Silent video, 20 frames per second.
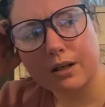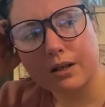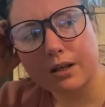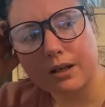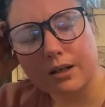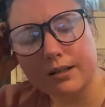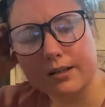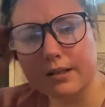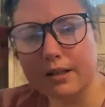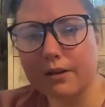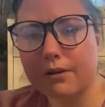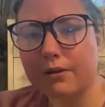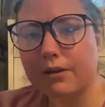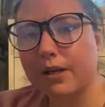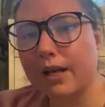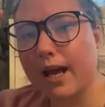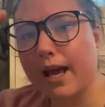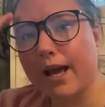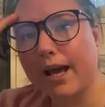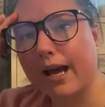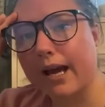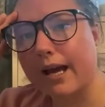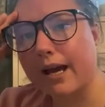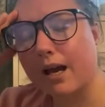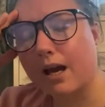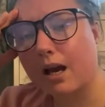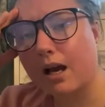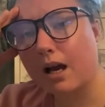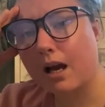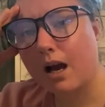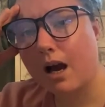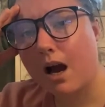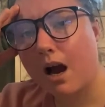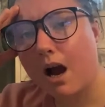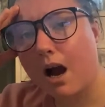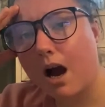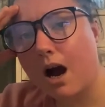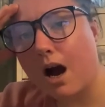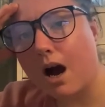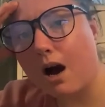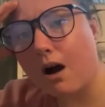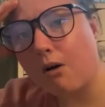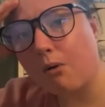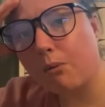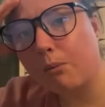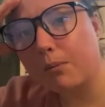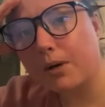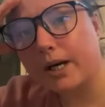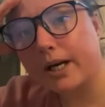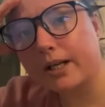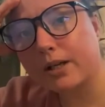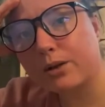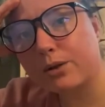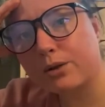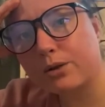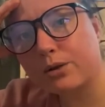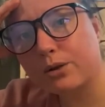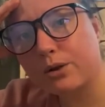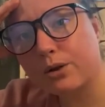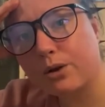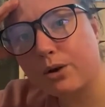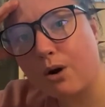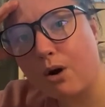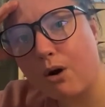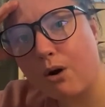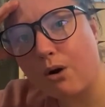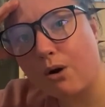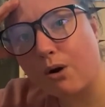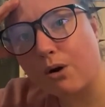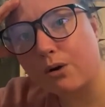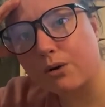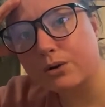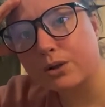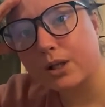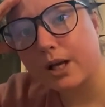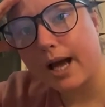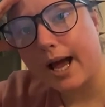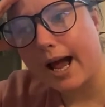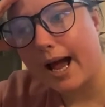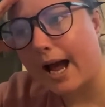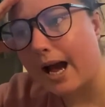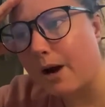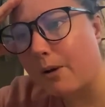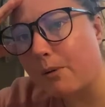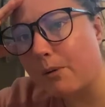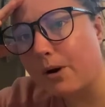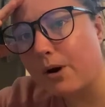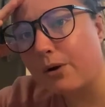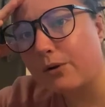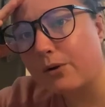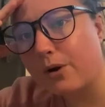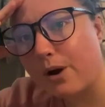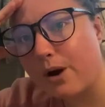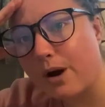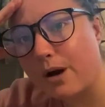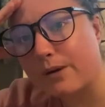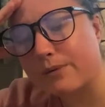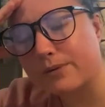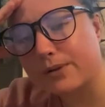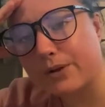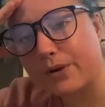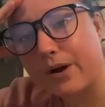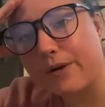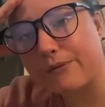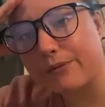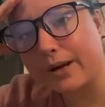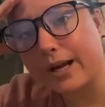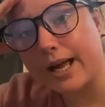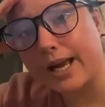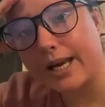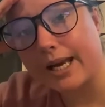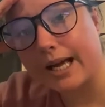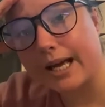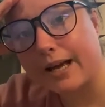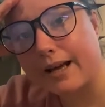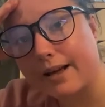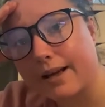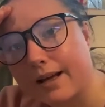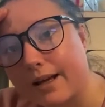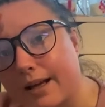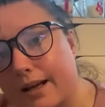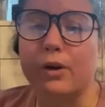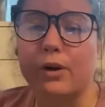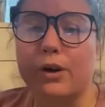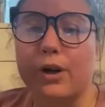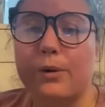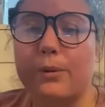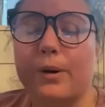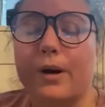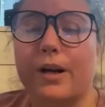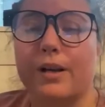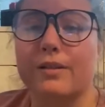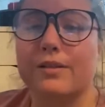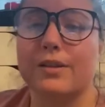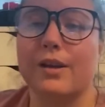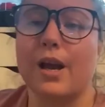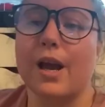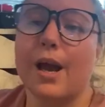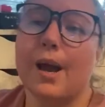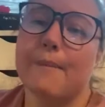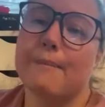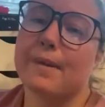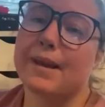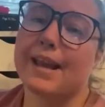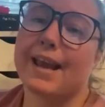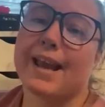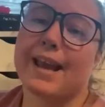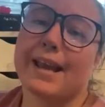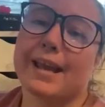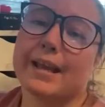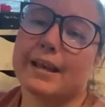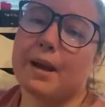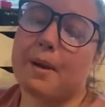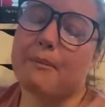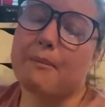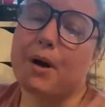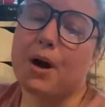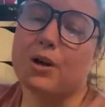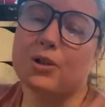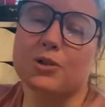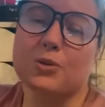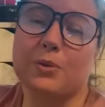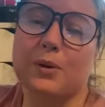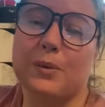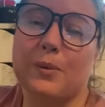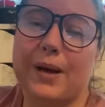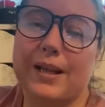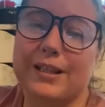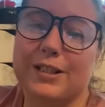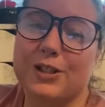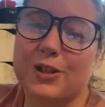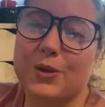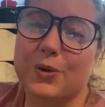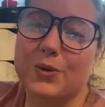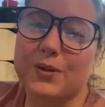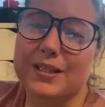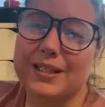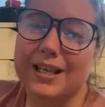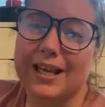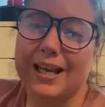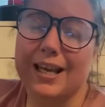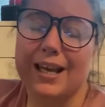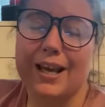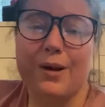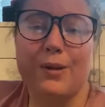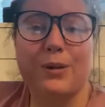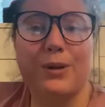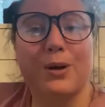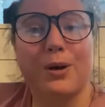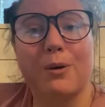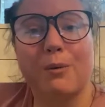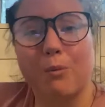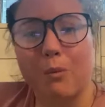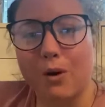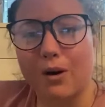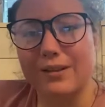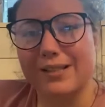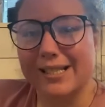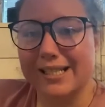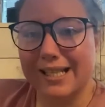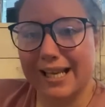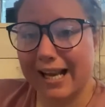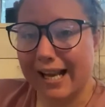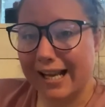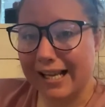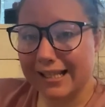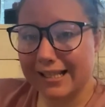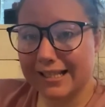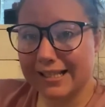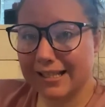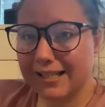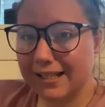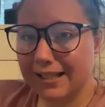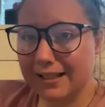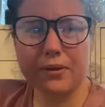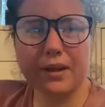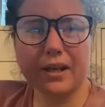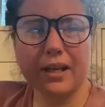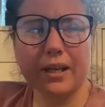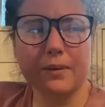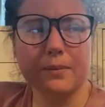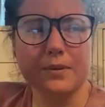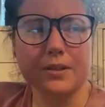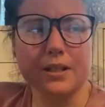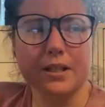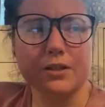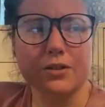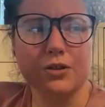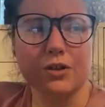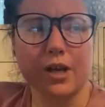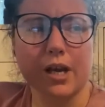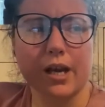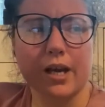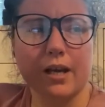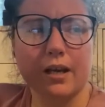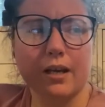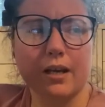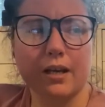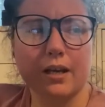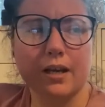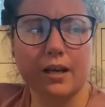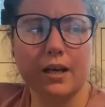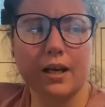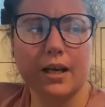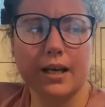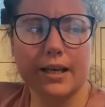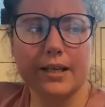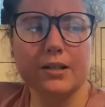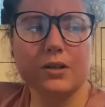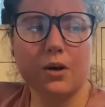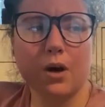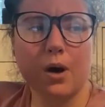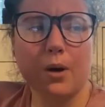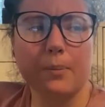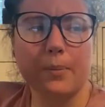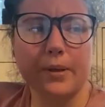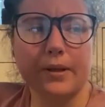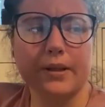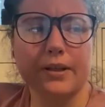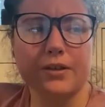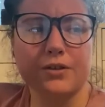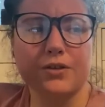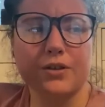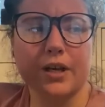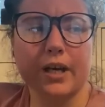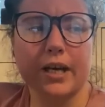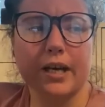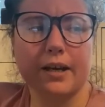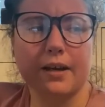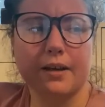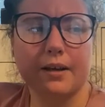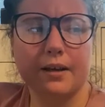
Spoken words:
So yeah, oh my god. God, how on earth did I forget that? Got no words. But yeah, in March we went to see The Wanted. I think it was this year. It's got to be this year.